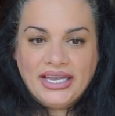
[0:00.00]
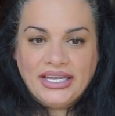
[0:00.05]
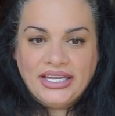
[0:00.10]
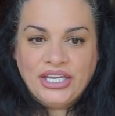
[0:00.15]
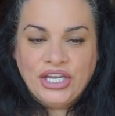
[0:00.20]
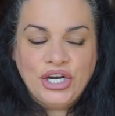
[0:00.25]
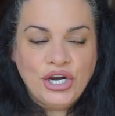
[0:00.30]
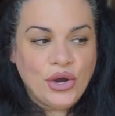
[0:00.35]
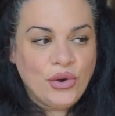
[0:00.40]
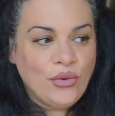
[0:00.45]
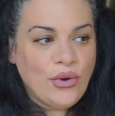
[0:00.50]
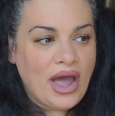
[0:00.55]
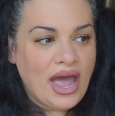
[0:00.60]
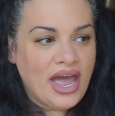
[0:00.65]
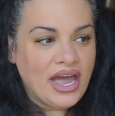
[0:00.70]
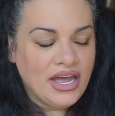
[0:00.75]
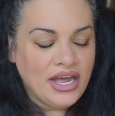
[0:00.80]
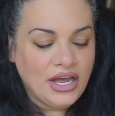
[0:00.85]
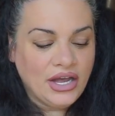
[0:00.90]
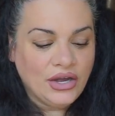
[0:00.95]
you know,
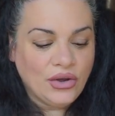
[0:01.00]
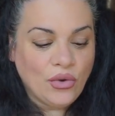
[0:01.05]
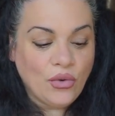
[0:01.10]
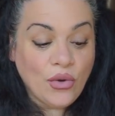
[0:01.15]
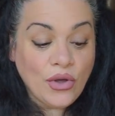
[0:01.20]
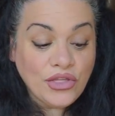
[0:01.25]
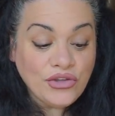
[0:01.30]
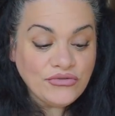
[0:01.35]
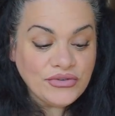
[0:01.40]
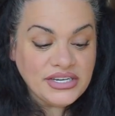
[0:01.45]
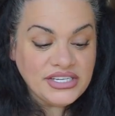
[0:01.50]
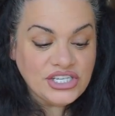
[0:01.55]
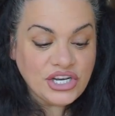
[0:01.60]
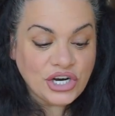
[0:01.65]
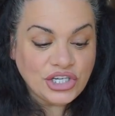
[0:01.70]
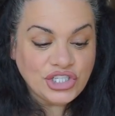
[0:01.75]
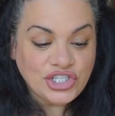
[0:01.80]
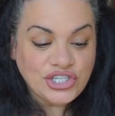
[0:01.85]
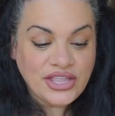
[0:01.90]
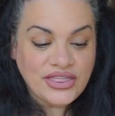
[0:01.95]
all the
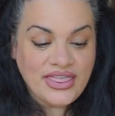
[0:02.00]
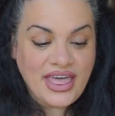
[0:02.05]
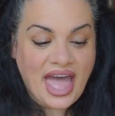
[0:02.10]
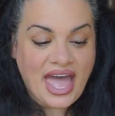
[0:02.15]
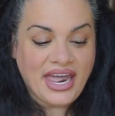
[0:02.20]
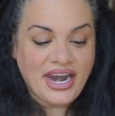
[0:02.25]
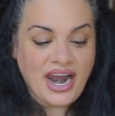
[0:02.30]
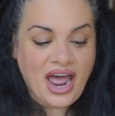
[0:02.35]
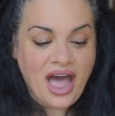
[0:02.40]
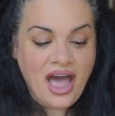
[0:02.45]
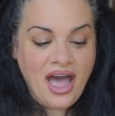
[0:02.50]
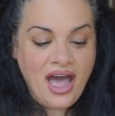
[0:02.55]
research that